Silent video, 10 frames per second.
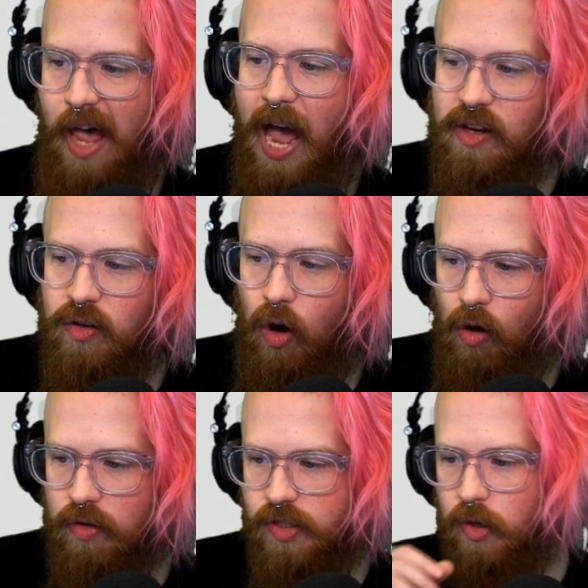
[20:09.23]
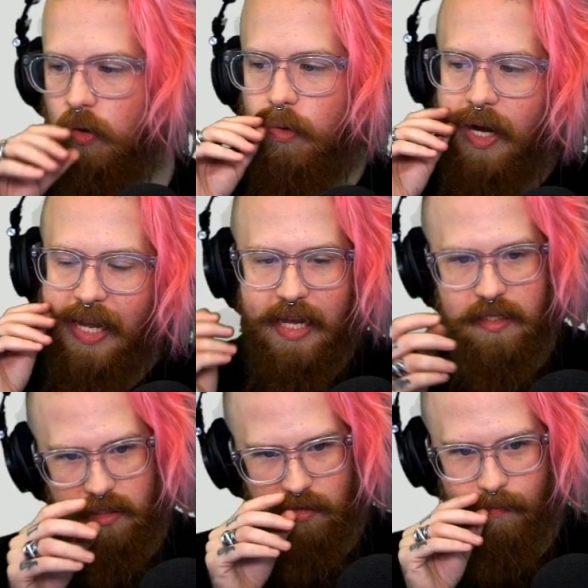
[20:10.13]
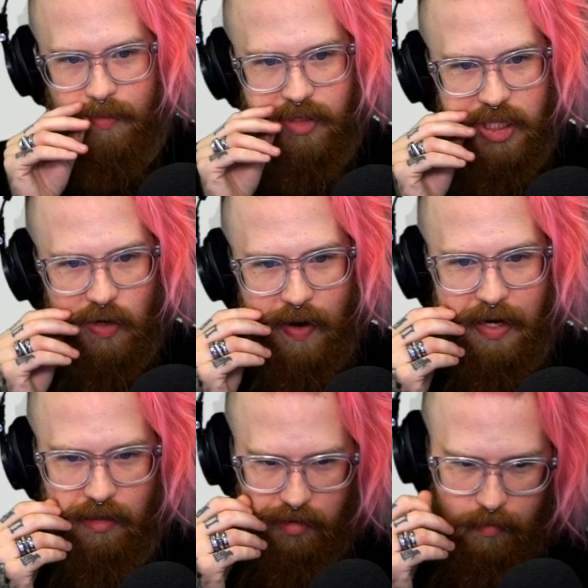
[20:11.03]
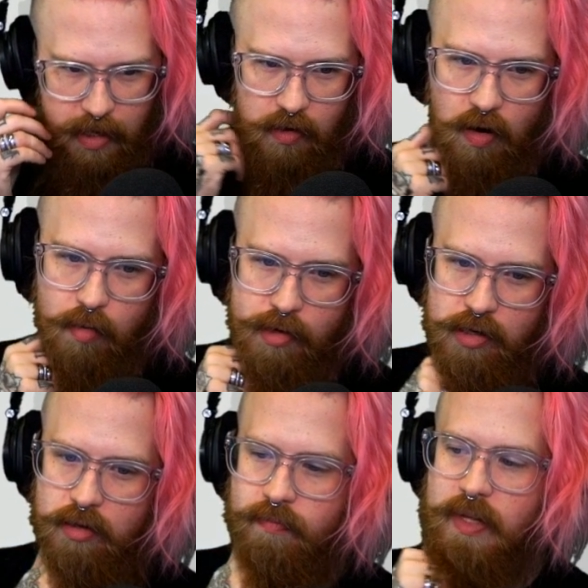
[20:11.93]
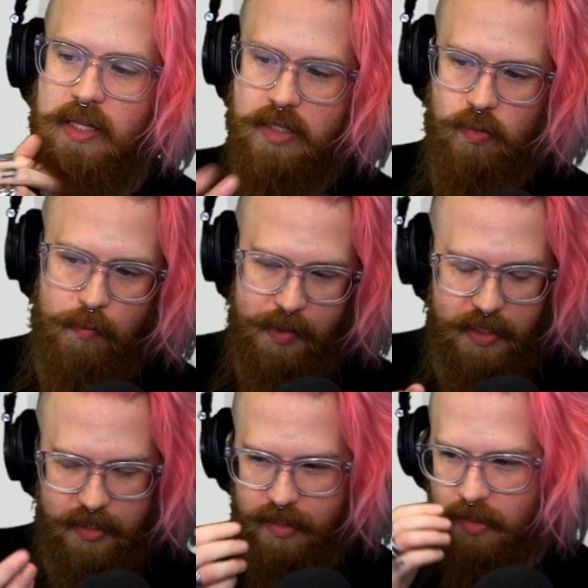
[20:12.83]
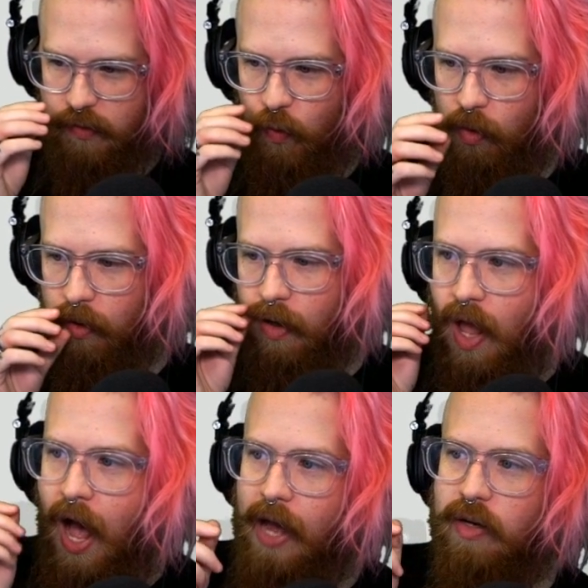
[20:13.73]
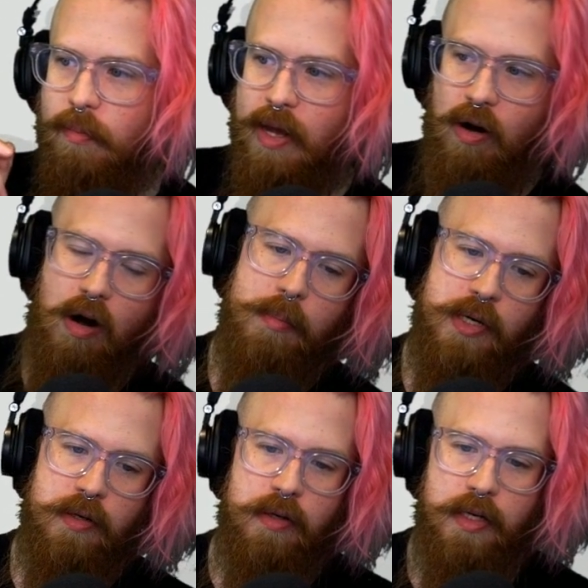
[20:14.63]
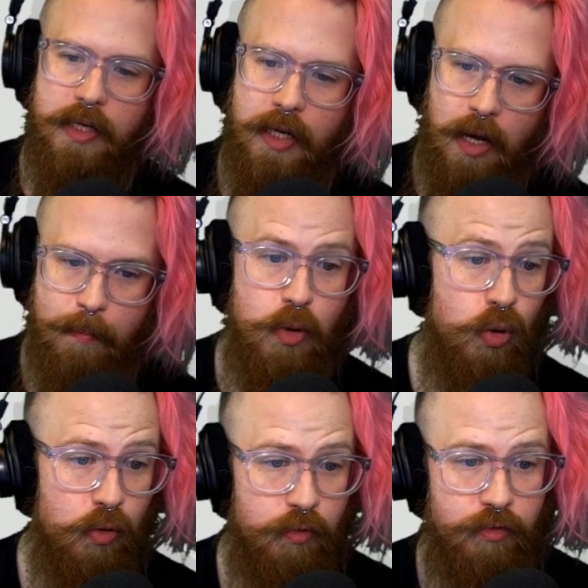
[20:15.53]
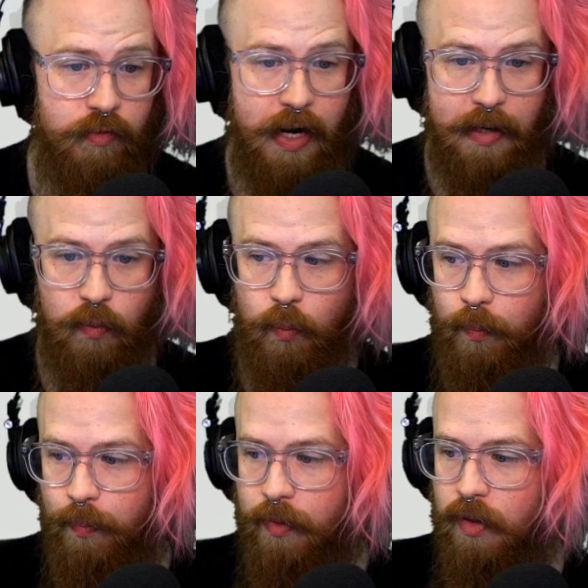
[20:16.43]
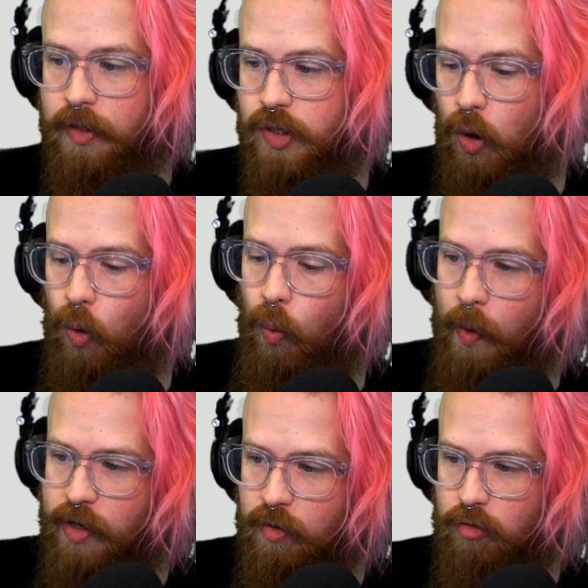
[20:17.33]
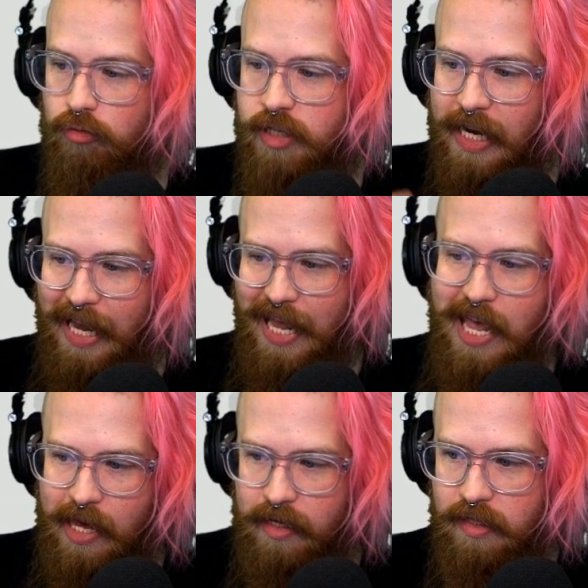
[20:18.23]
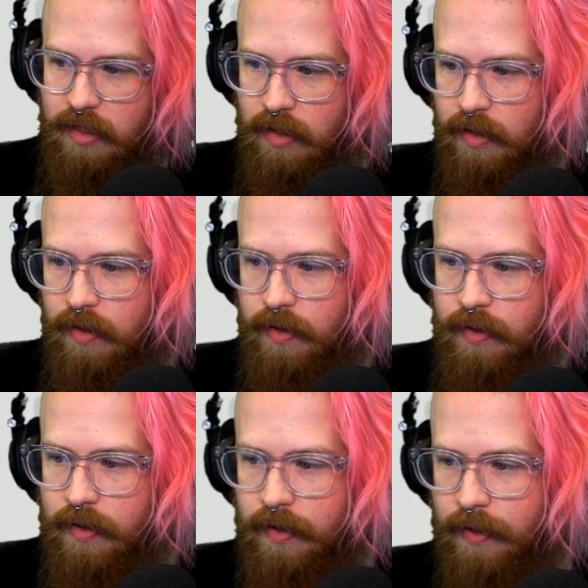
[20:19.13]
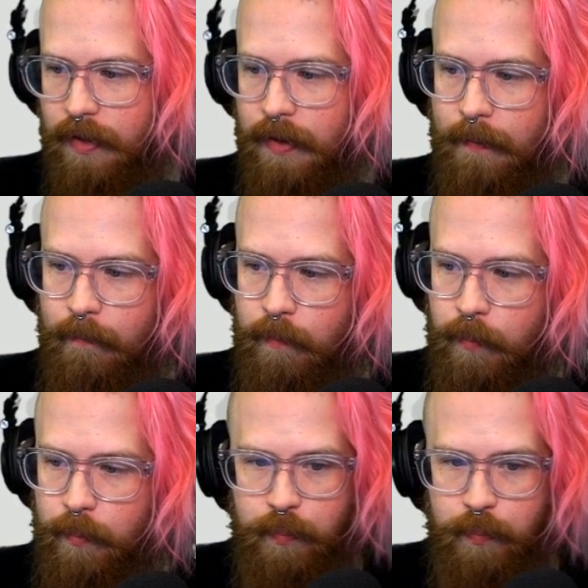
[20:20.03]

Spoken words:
I could also, I guess, theoretically make armor, and this is what playtesting is for. I could make armor a move, right? So when you take a hit, yeah,